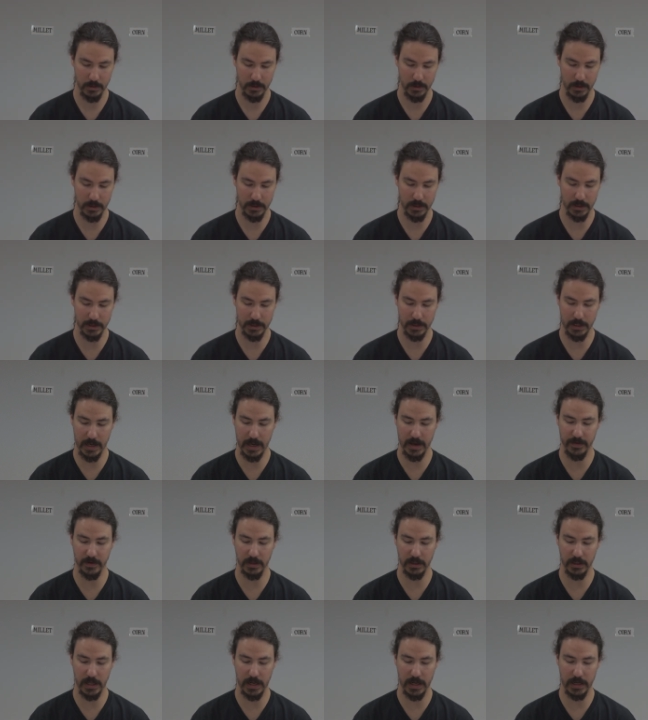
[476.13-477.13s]
it doesn't
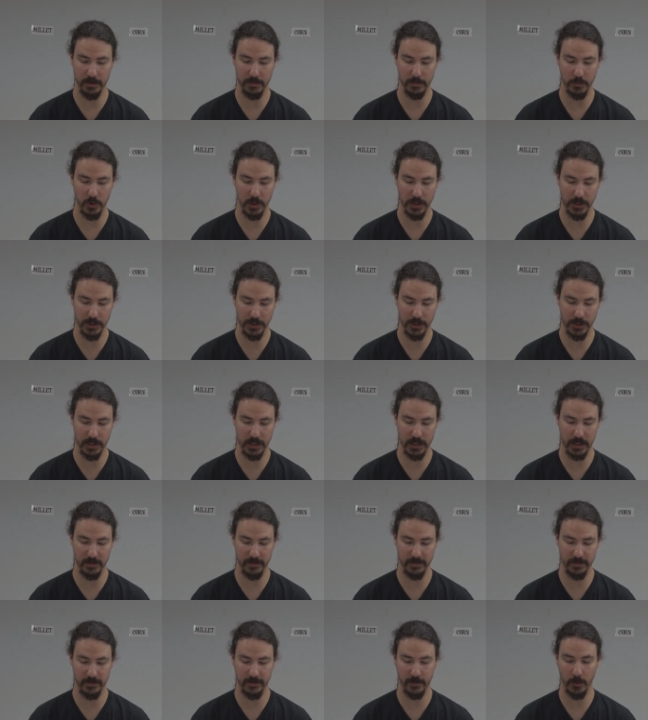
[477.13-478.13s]
have a lot of moisture in
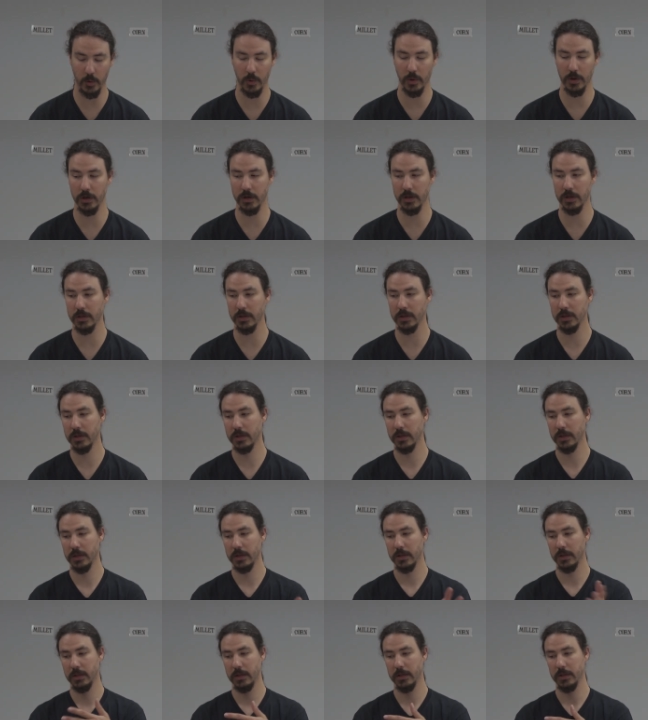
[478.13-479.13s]
it for
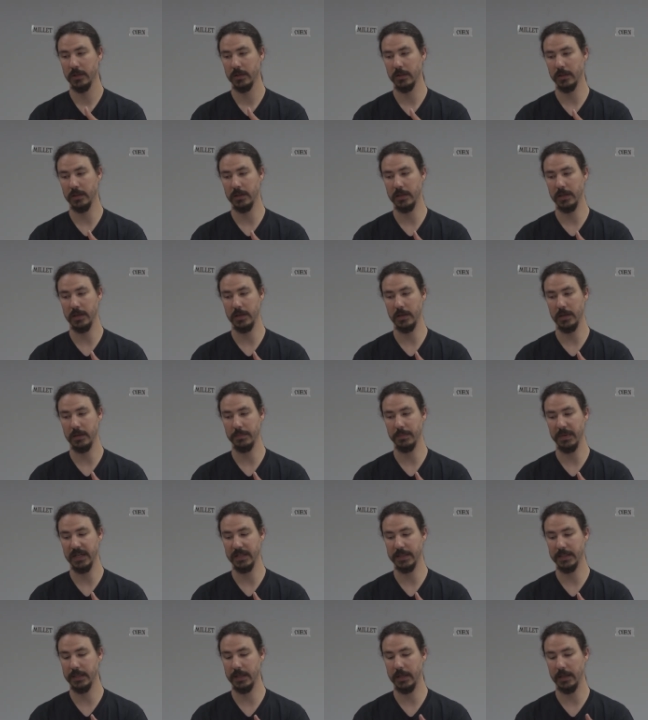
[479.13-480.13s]
the
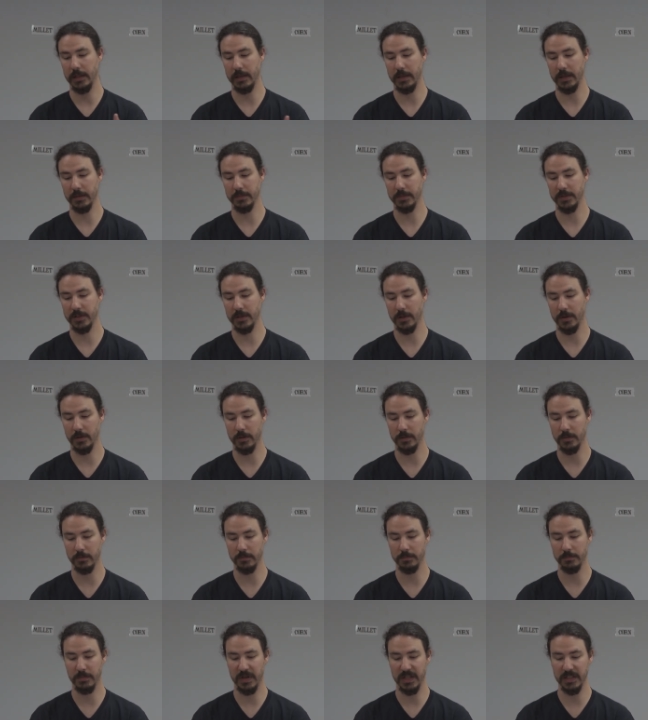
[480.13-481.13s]
mycelium.
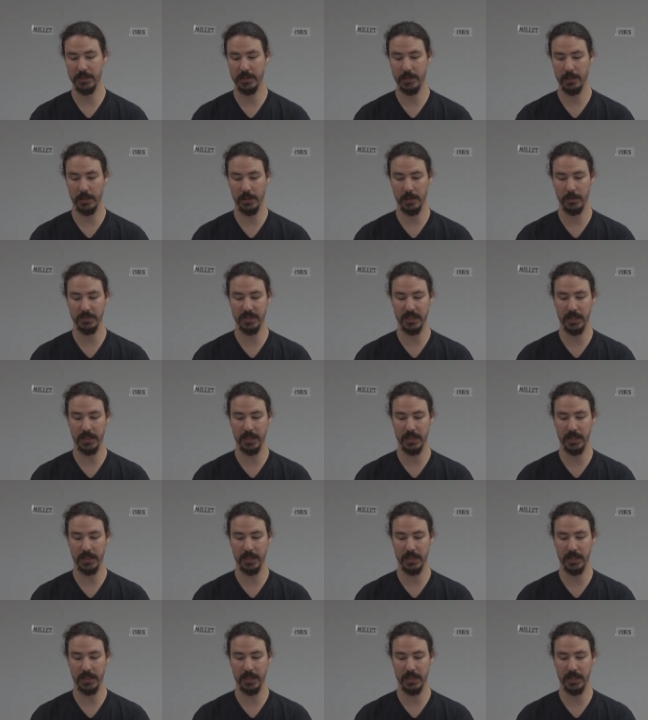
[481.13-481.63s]
So mycelium